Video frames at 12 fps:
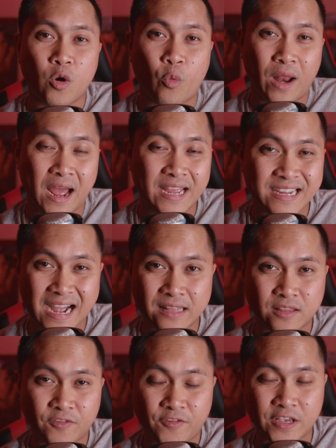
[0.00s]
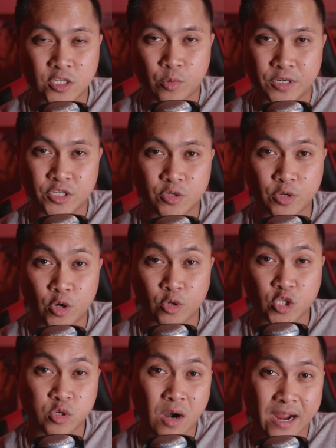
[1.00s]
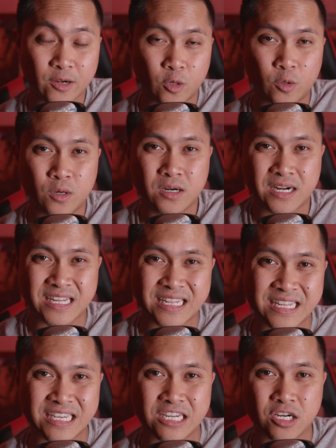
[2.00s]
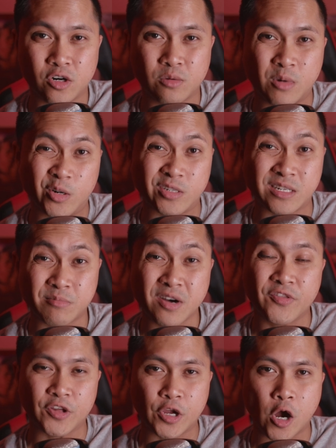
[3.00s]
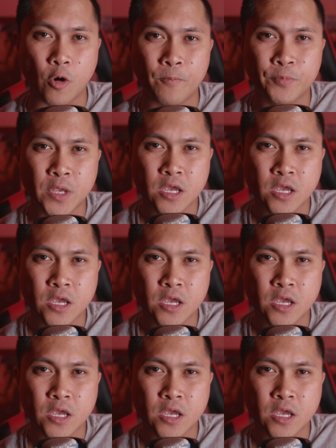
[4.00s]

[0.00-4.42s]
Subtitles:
When I got the Faceware Studio trial, I think almost a month ago,